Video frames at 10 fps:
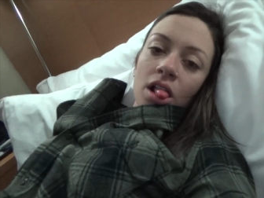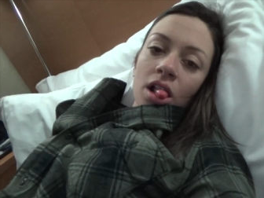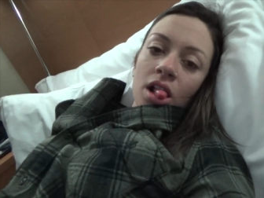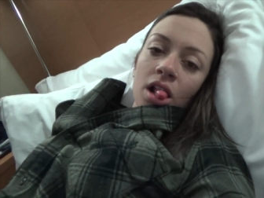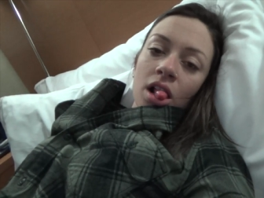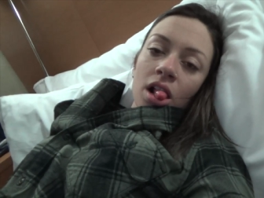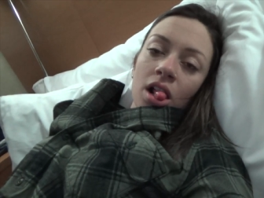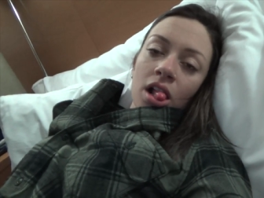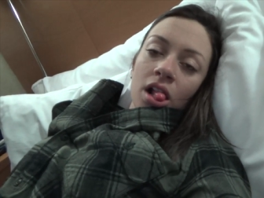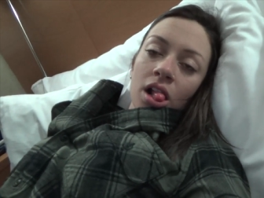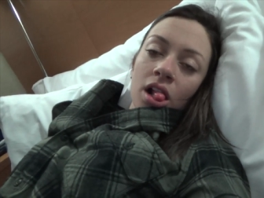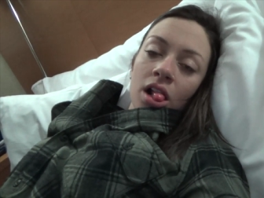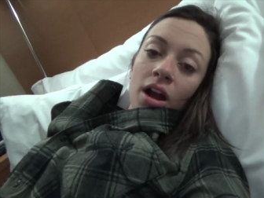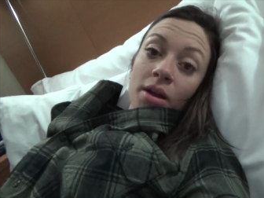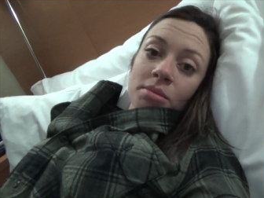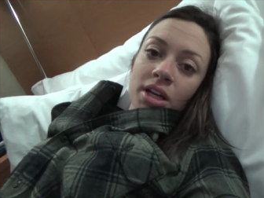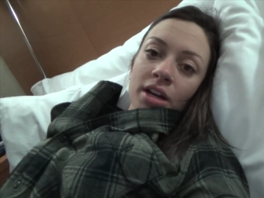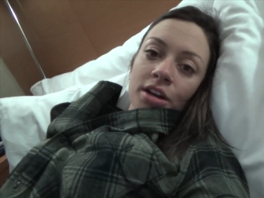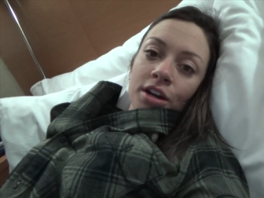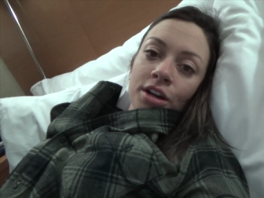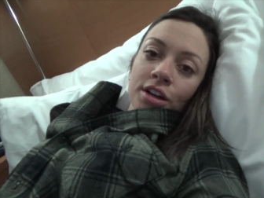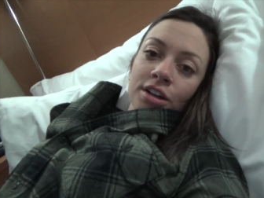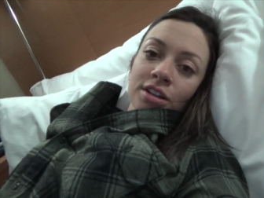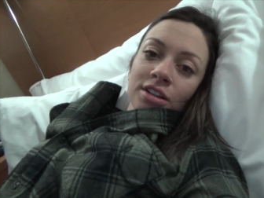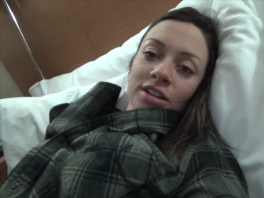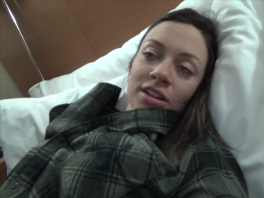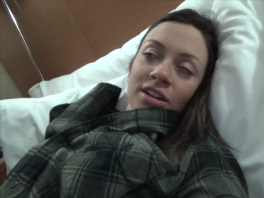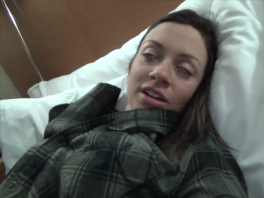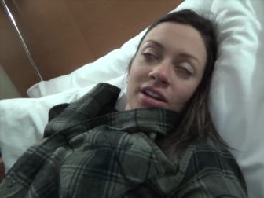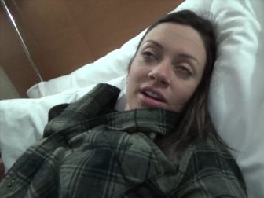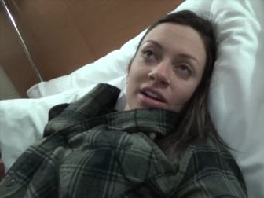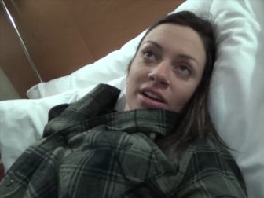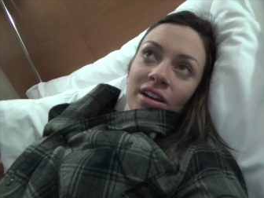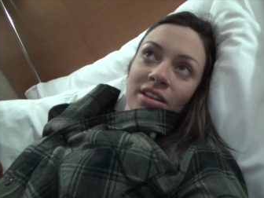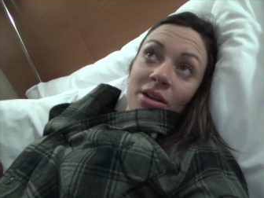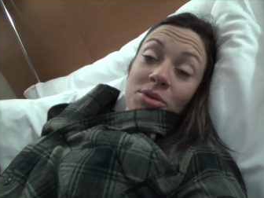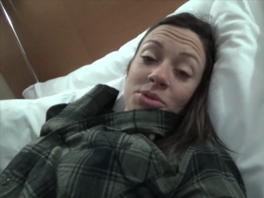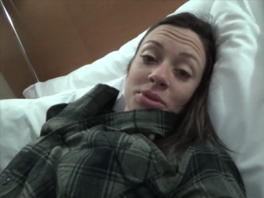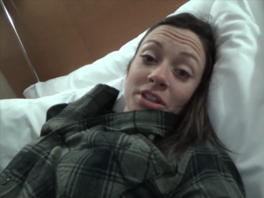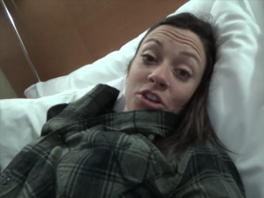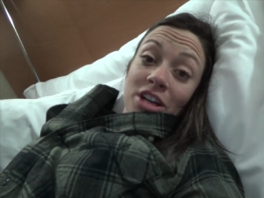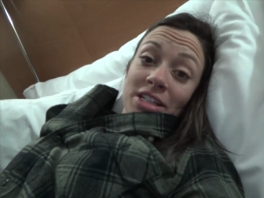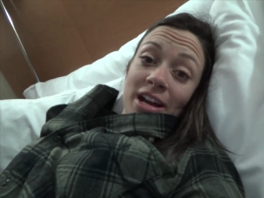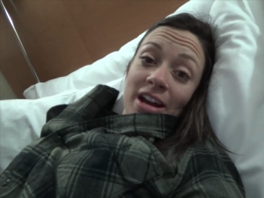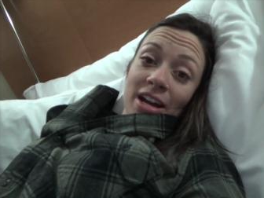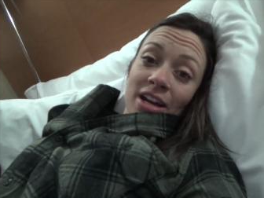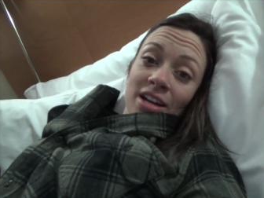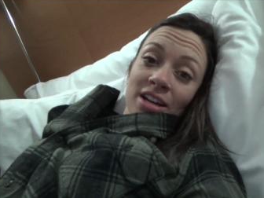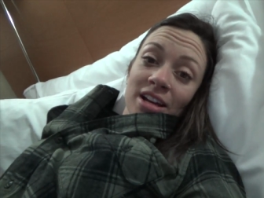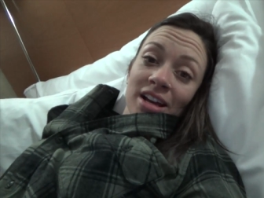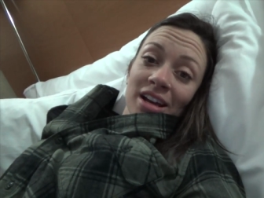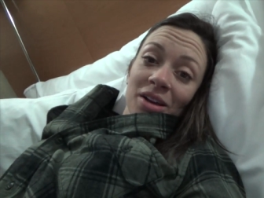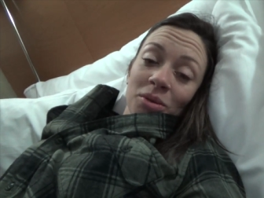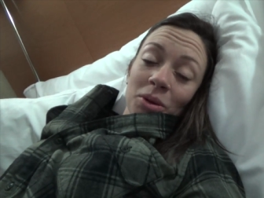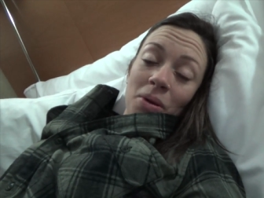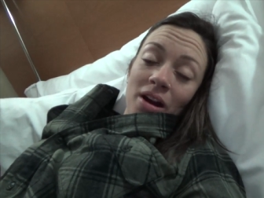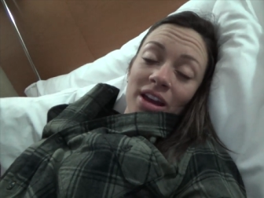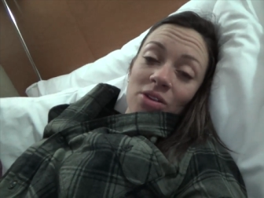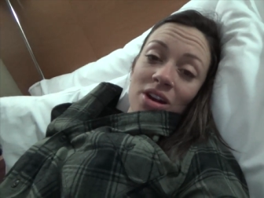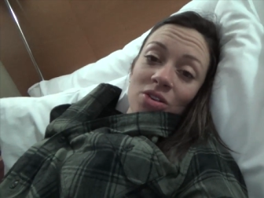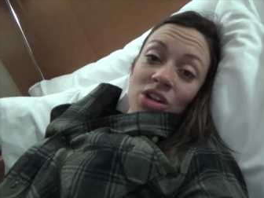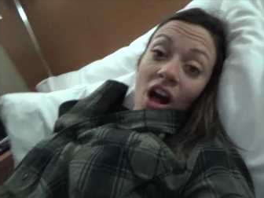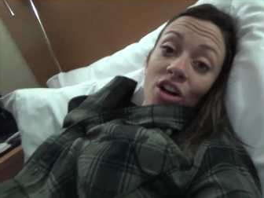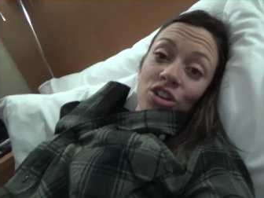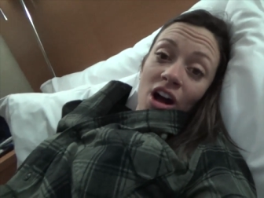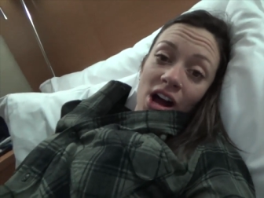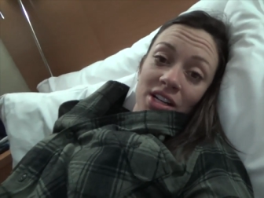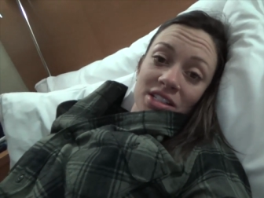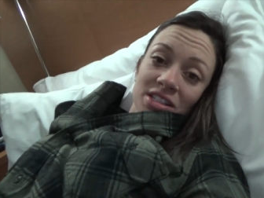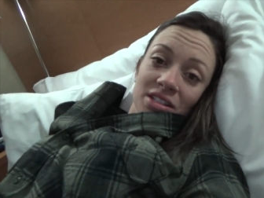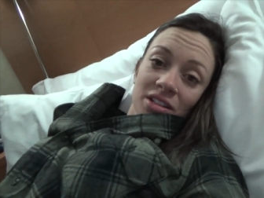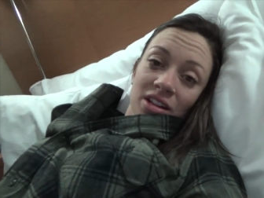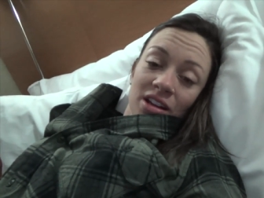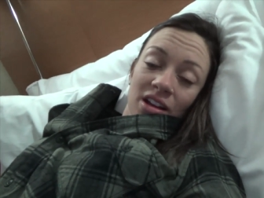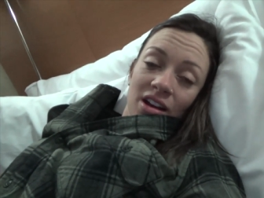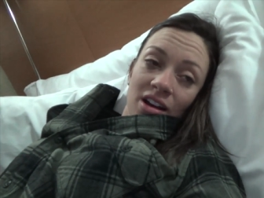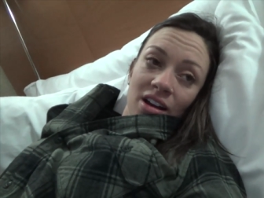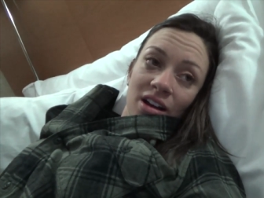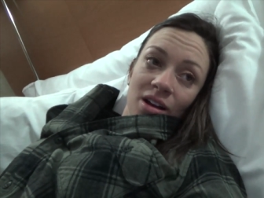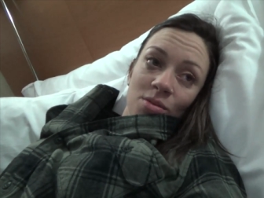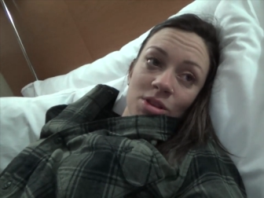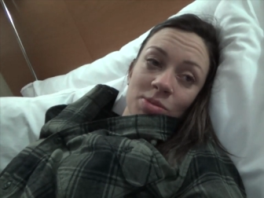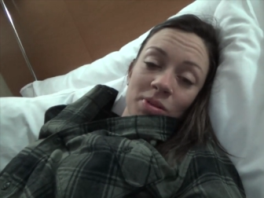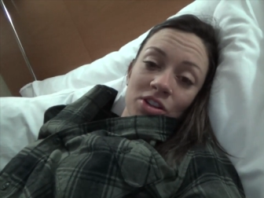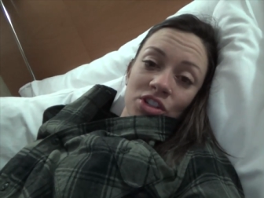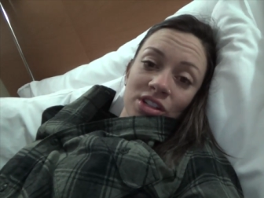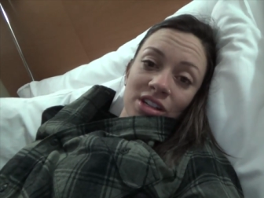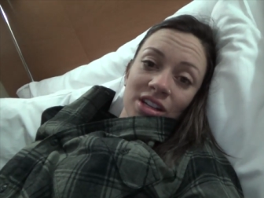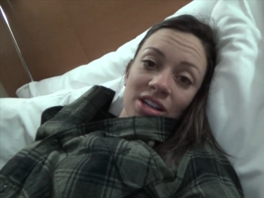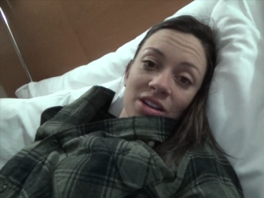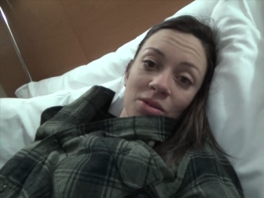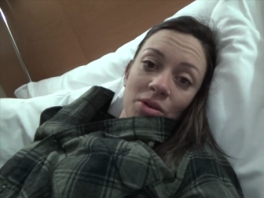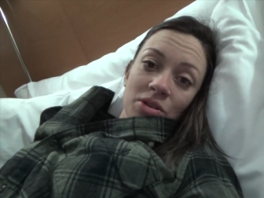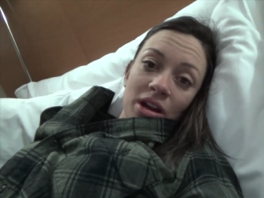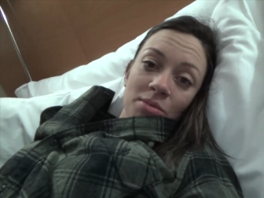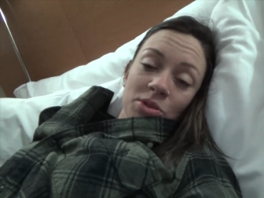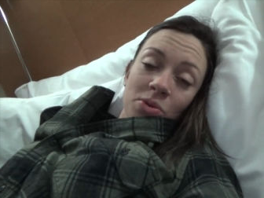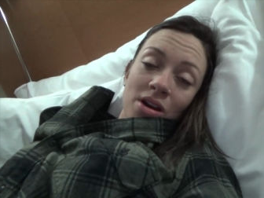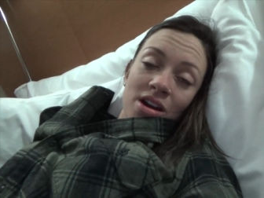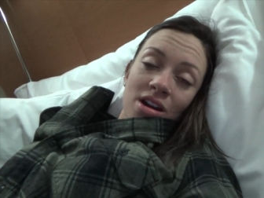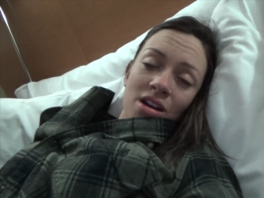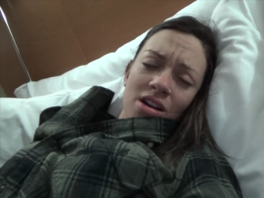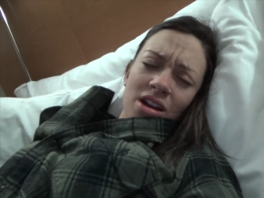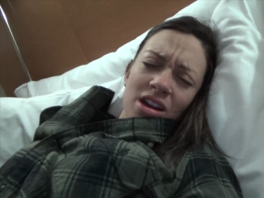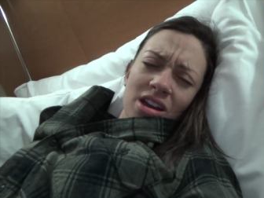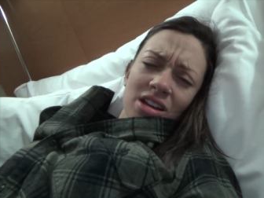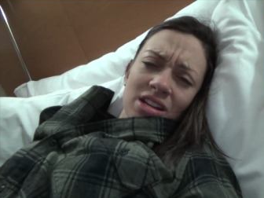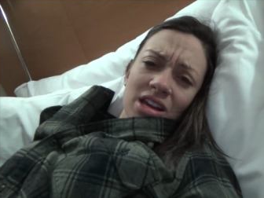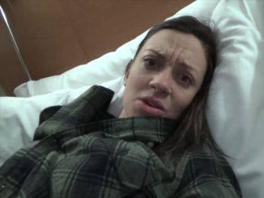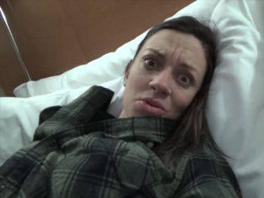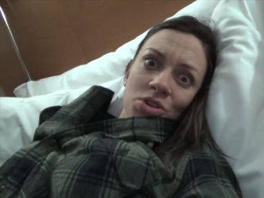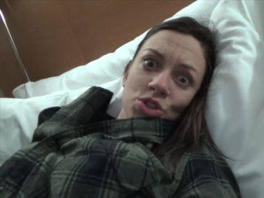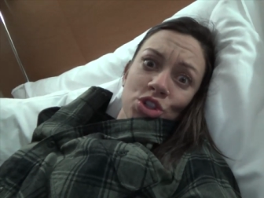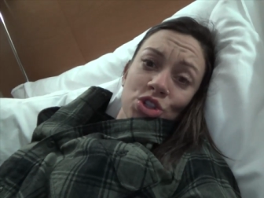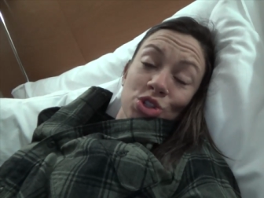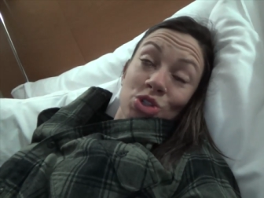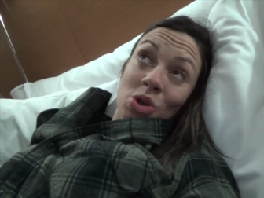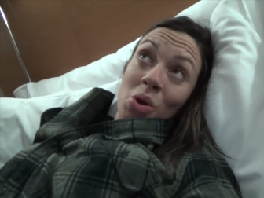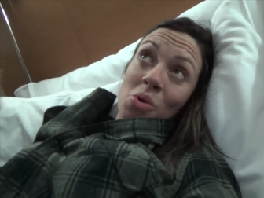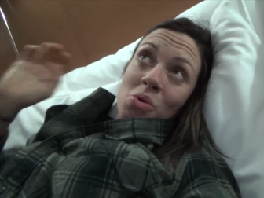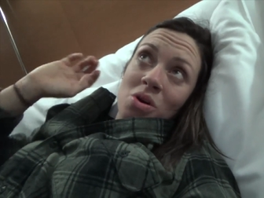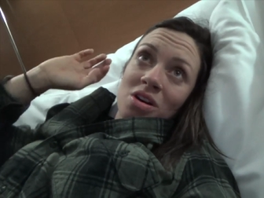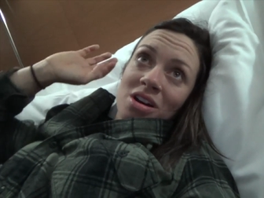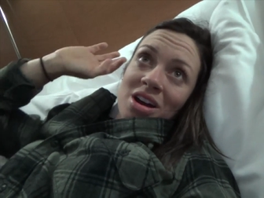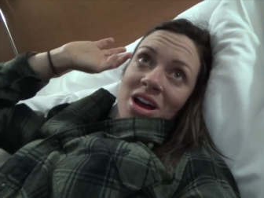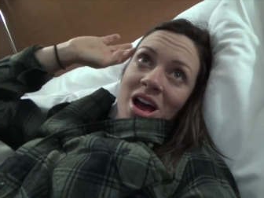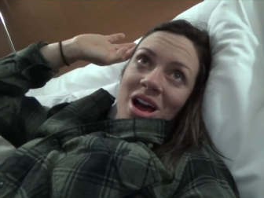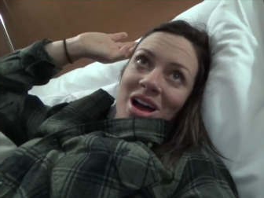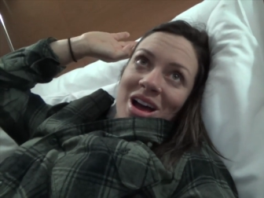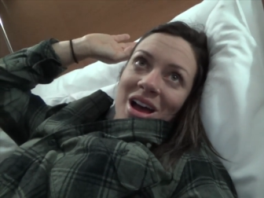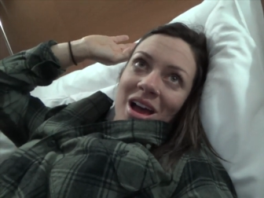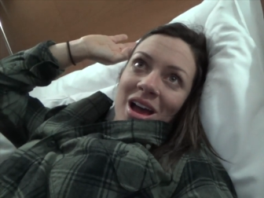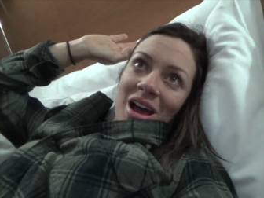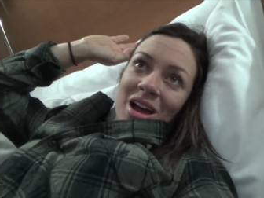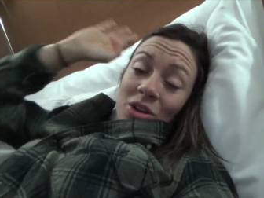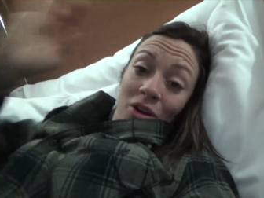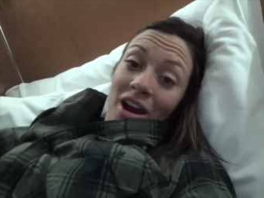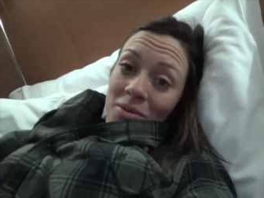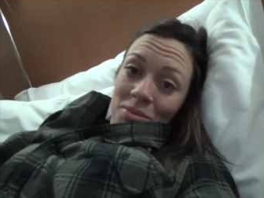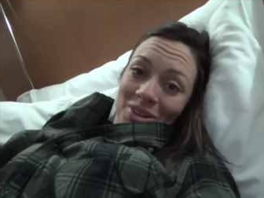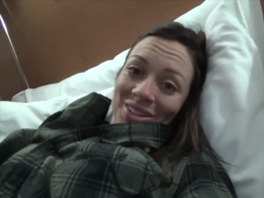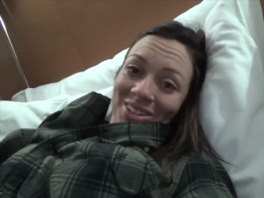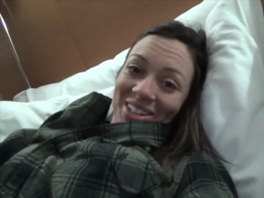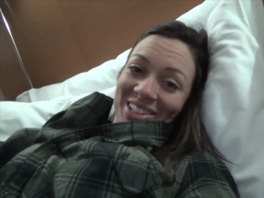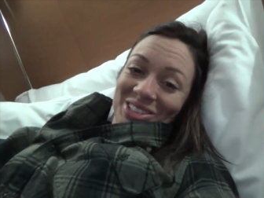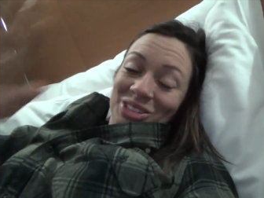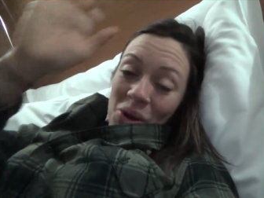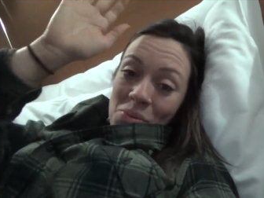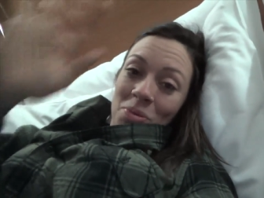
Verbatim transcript: Uh, I'm tired. That was a really great day. We were walking around a lot, um, especially around Times Square, and it was just so incredible, so